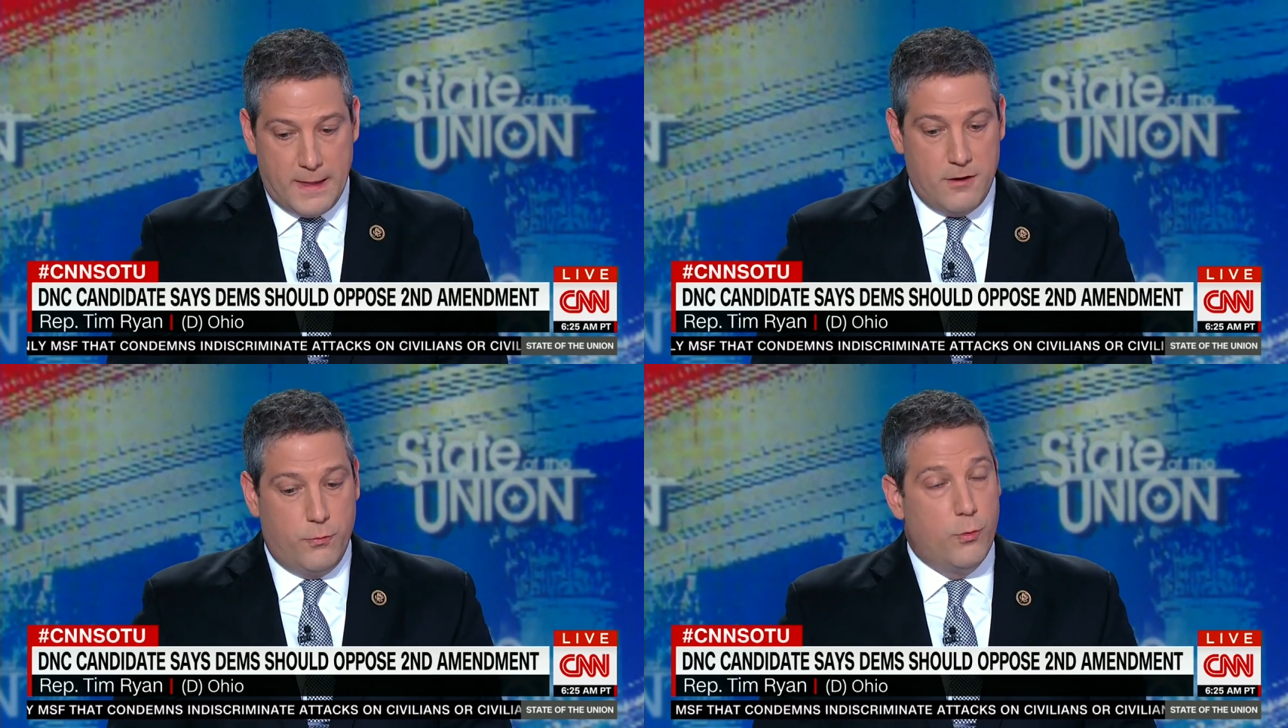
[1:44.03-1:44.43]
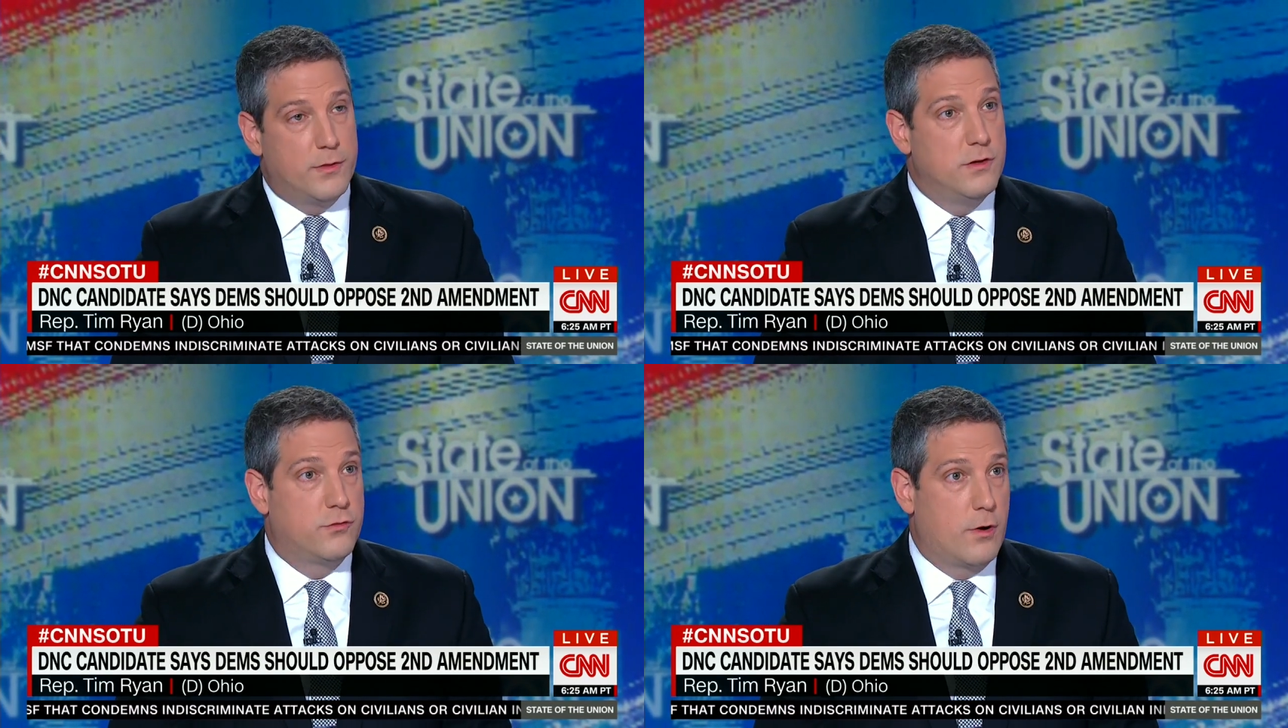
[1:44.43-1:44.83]
And if we want
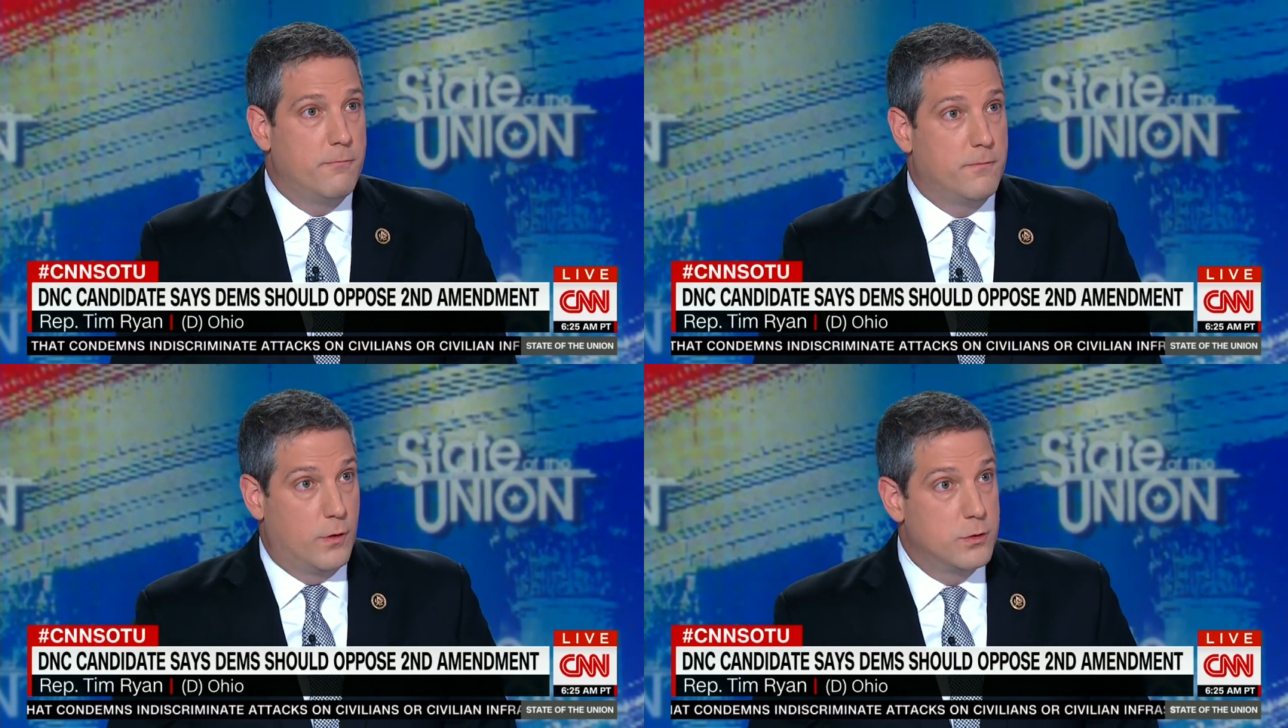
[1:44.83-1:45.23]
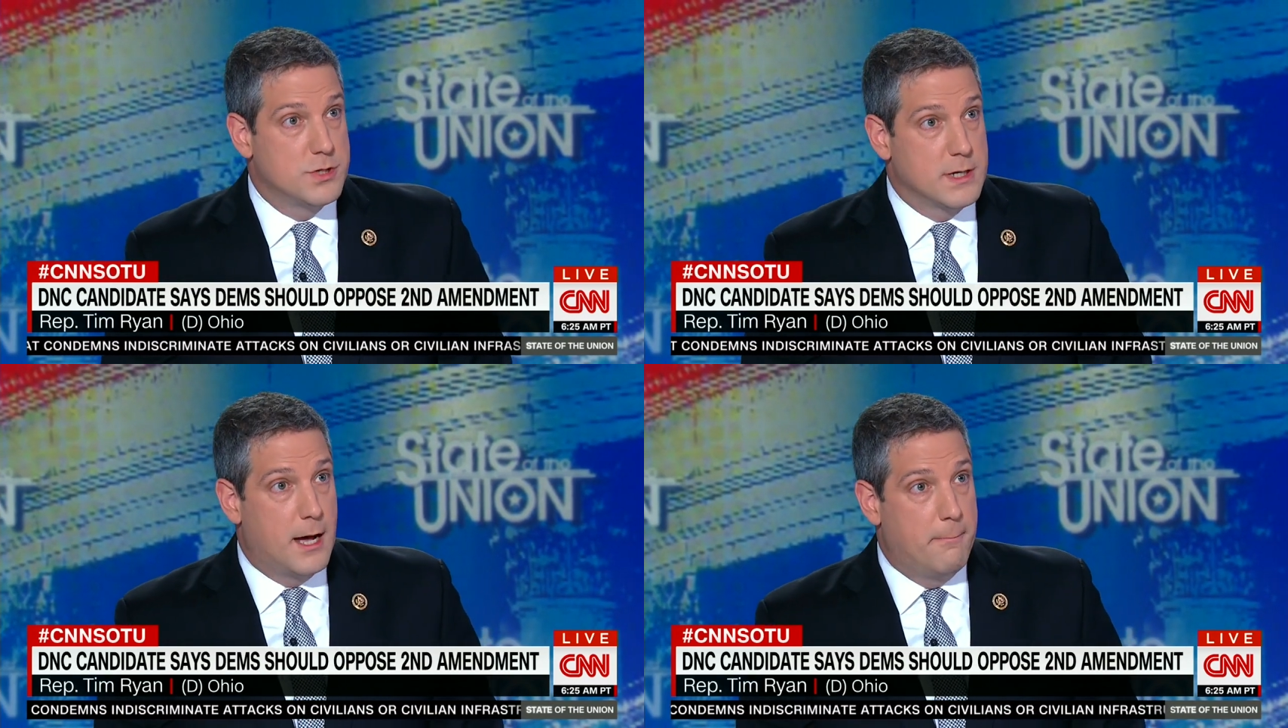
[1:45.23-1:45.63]
these Trump voters to
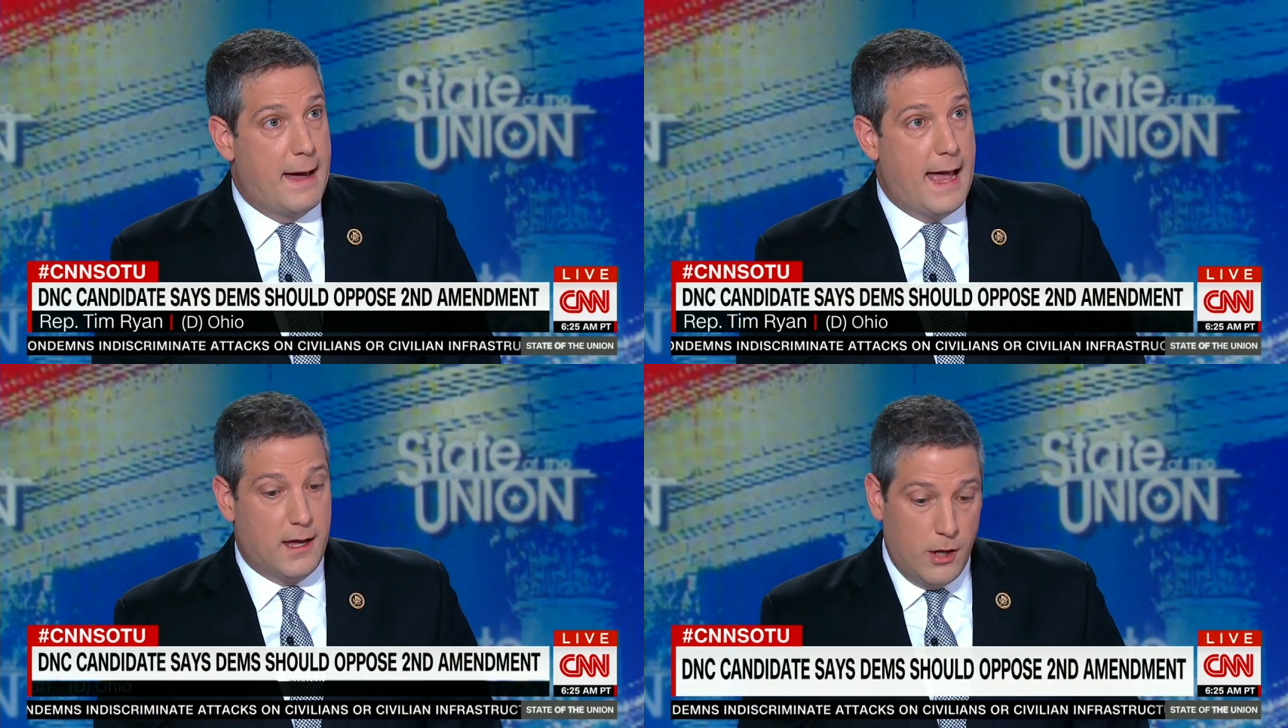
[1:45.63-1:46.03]
come back,